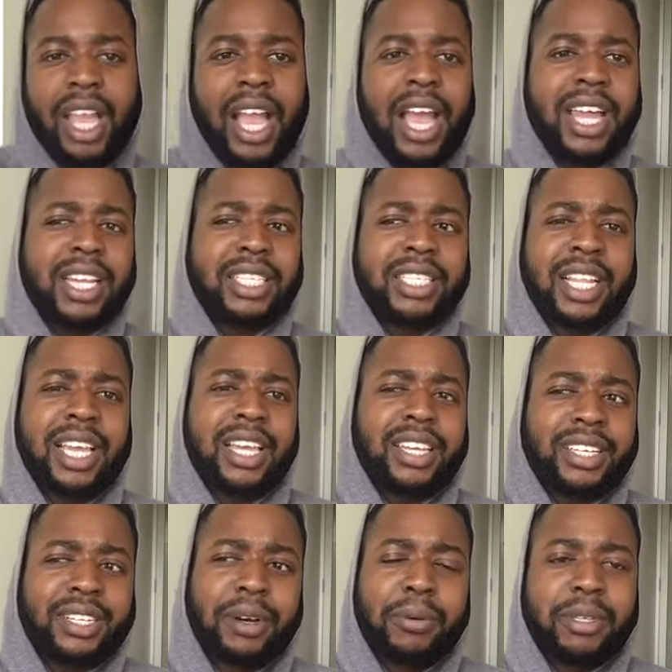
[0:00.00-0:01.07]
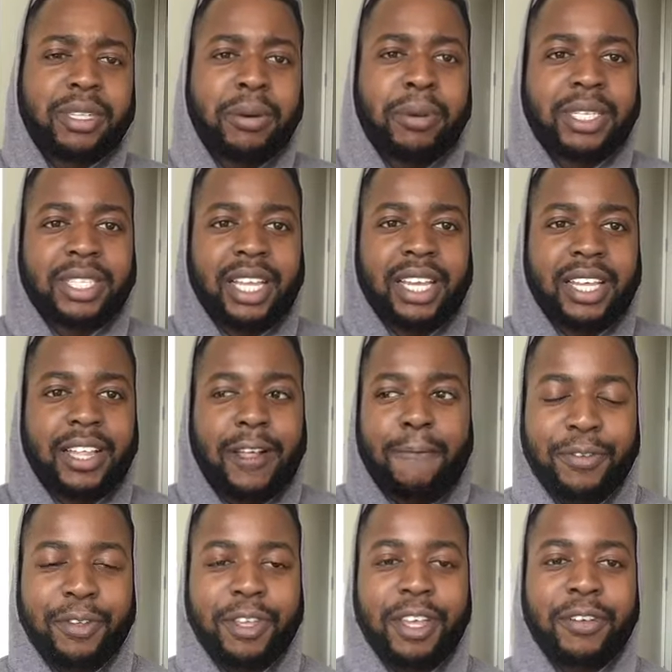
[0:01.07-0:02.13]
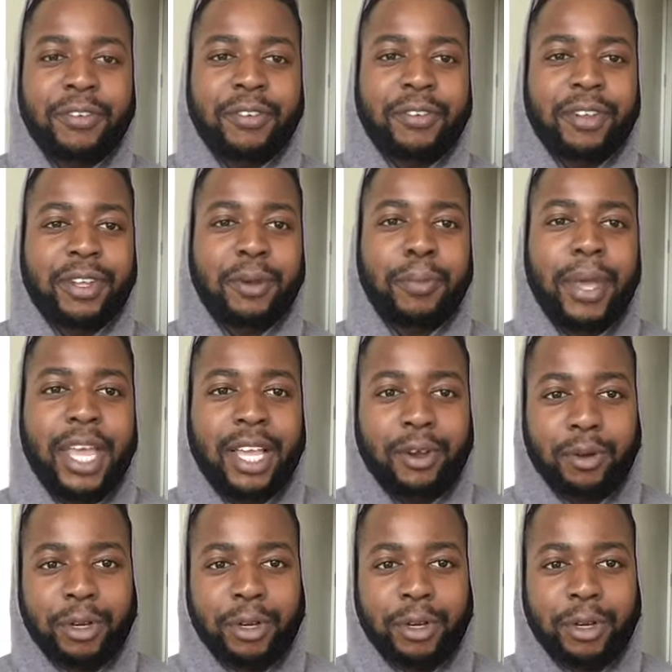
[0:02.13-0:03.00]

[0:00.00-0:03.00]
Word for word: And it's like, always, always like, if, you, if paying,